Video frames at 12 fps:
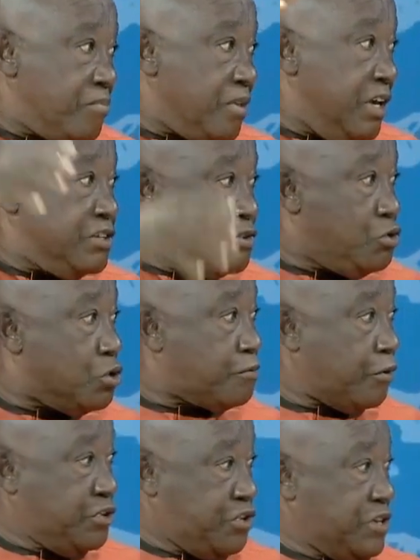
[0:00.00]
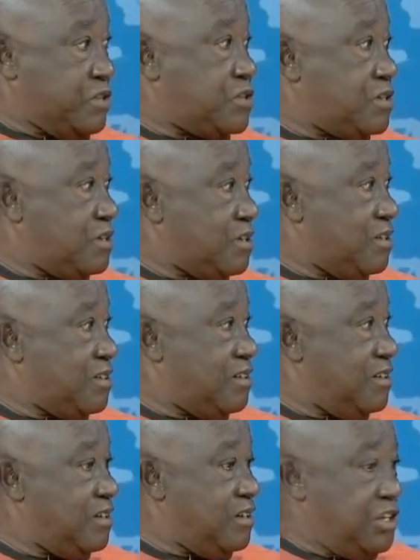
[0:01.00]
is used for jeans,
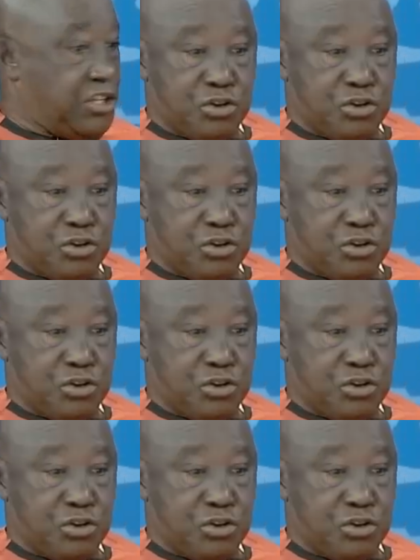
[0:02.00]
it's